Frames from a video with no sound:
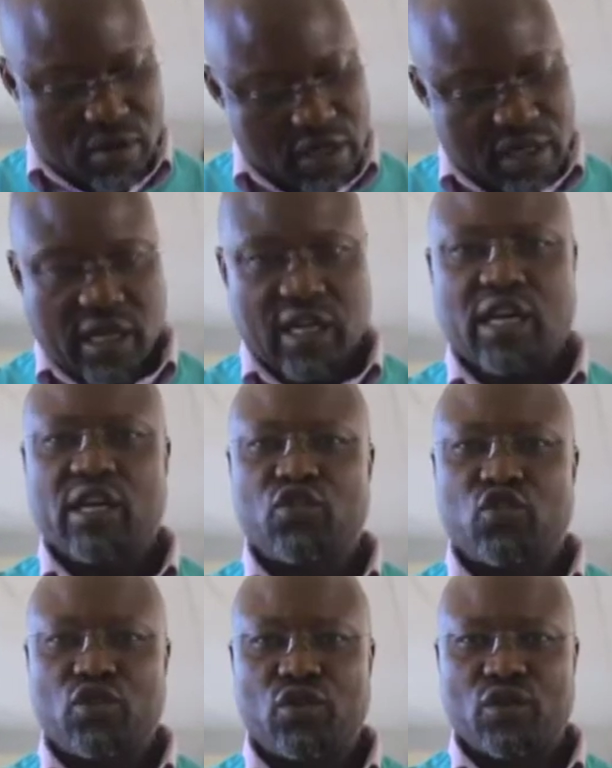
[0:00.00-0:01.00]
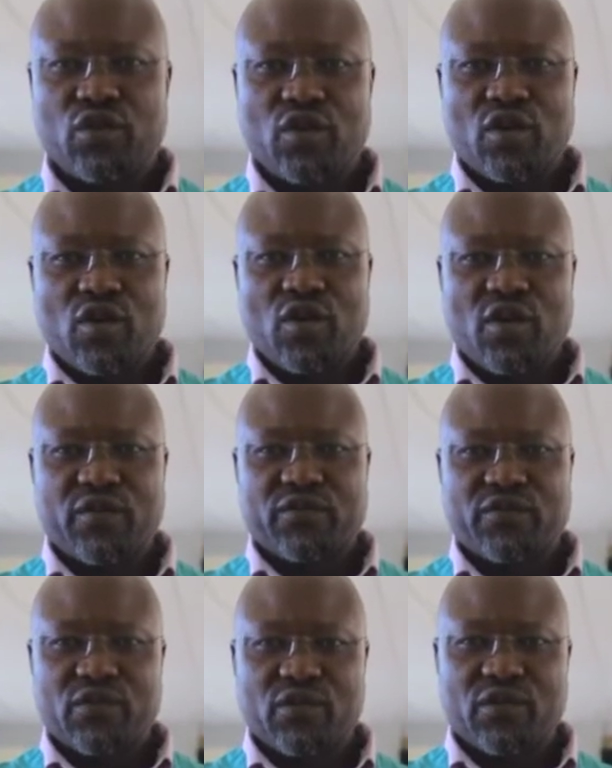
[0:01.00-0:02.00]
the age
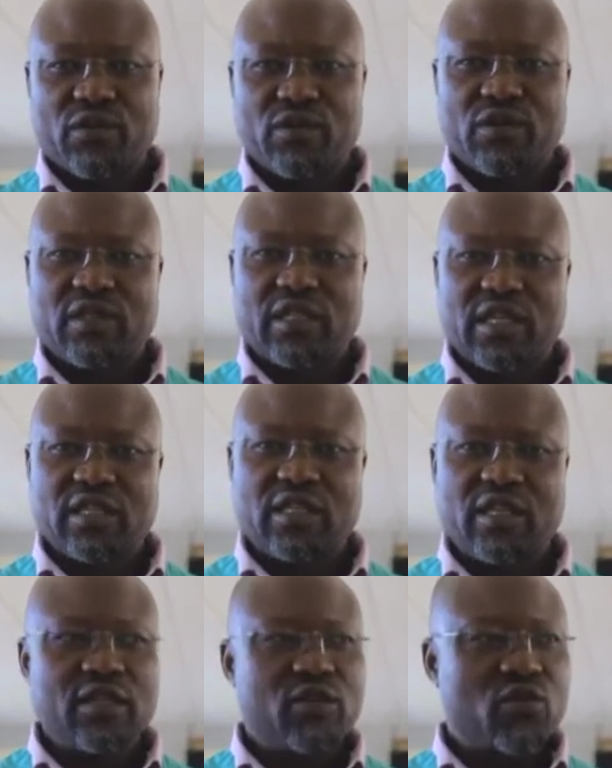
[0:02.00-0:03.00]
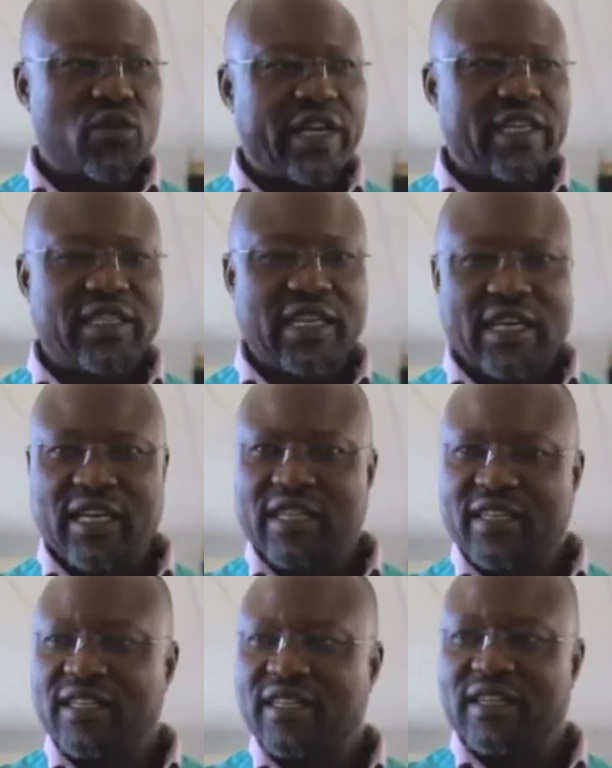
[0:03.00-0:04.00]
of 16 to
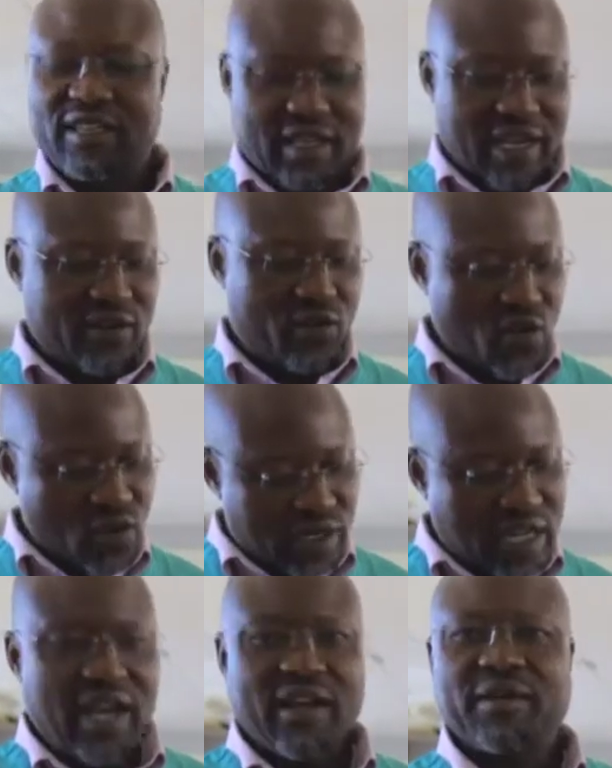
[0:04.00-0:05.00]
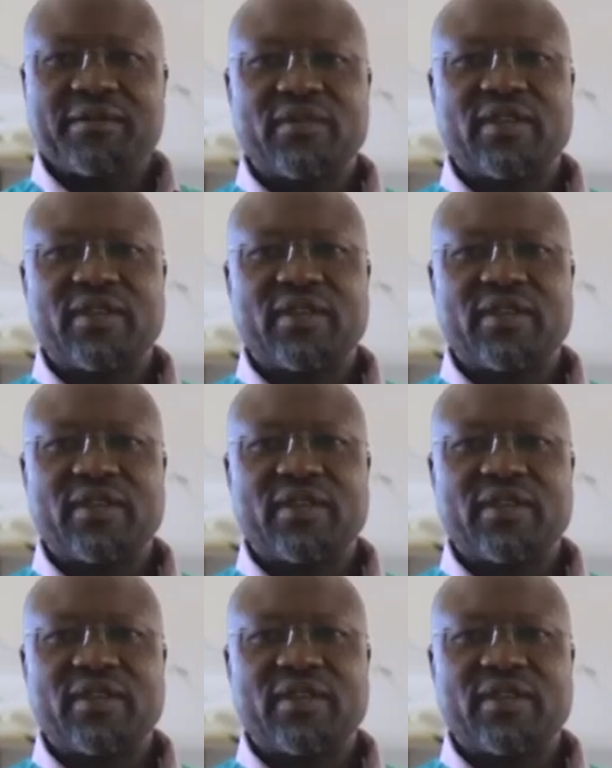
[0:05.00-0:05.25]
18 and older.